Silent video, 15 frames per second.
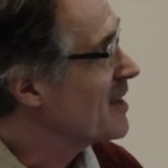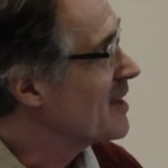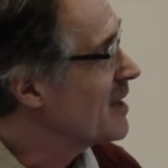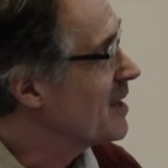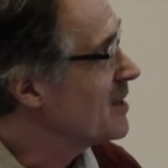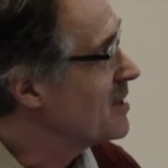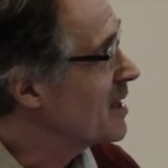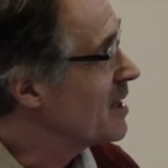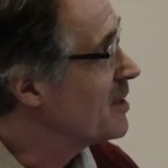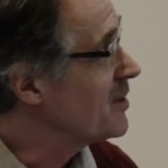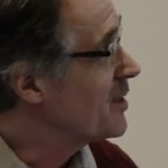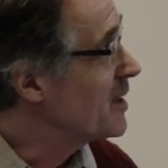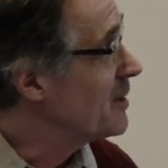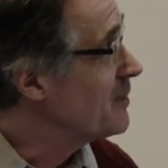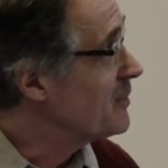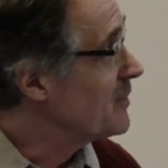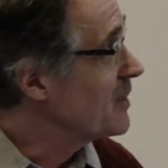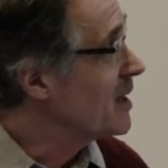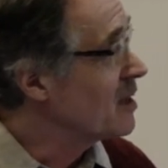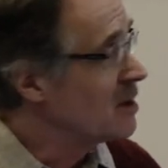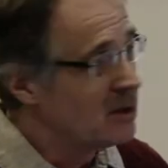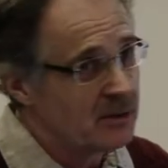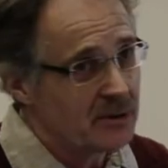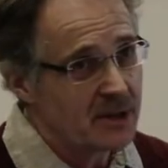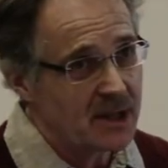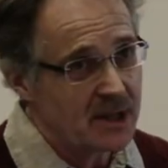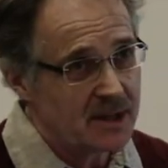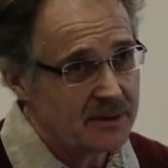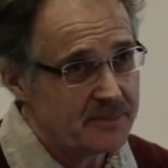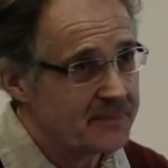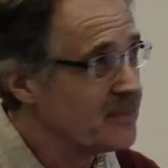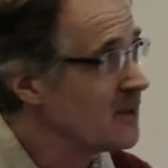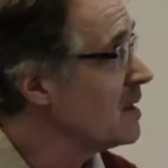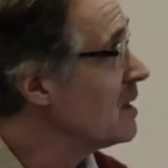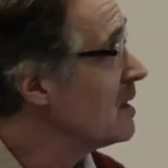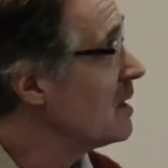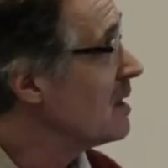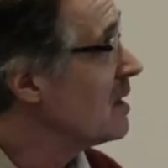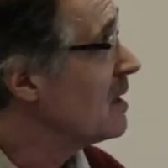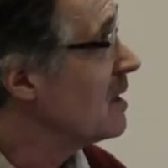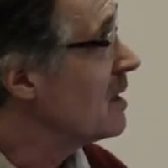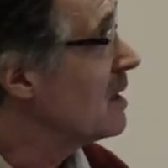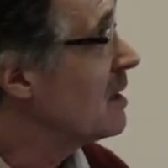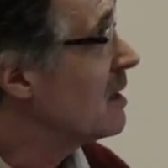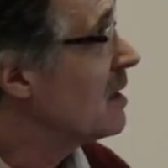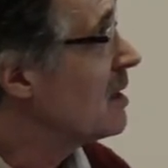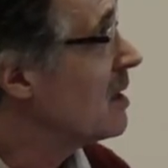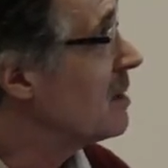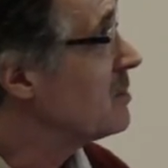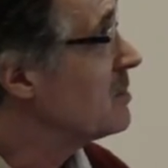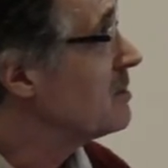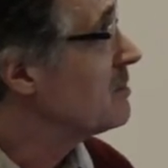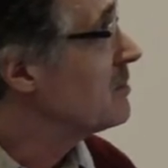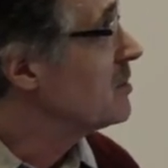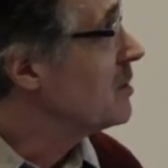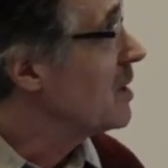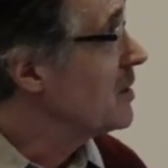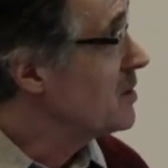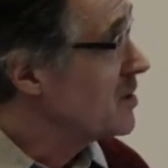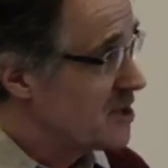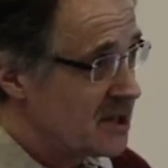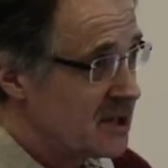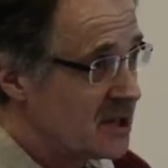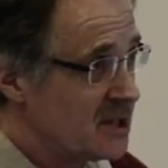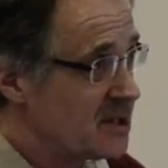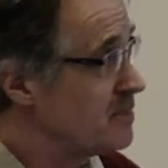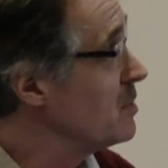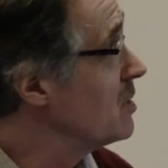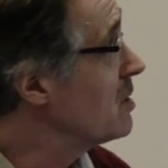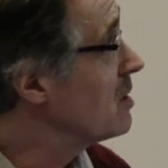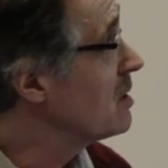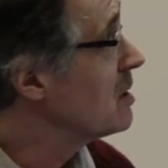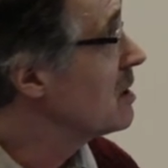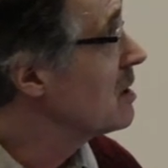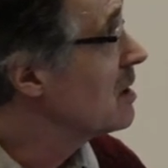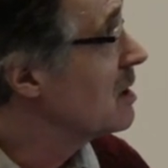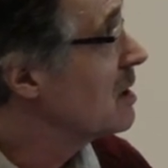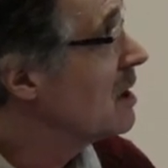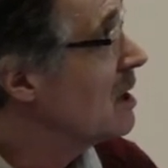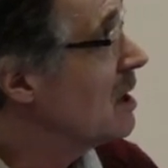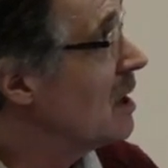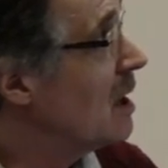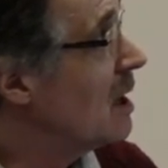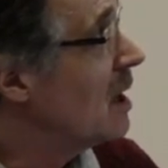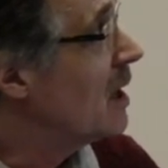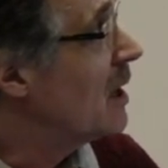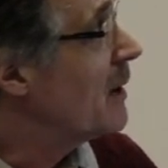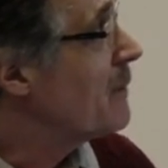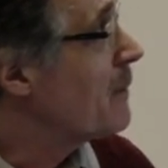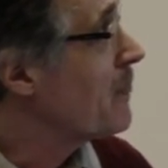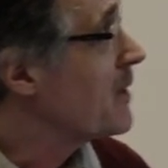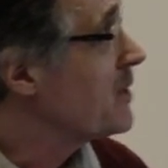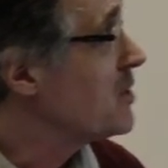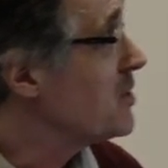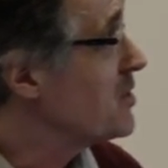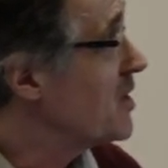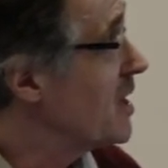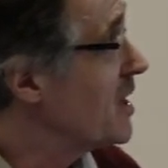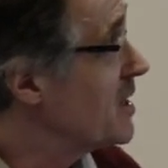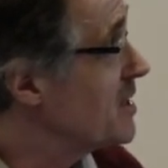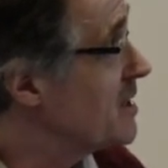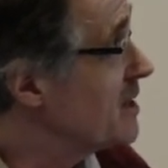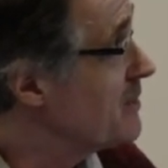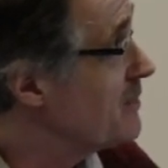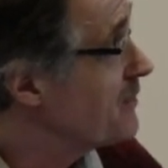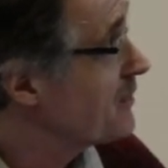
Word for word: category included in harm to others in this book, society,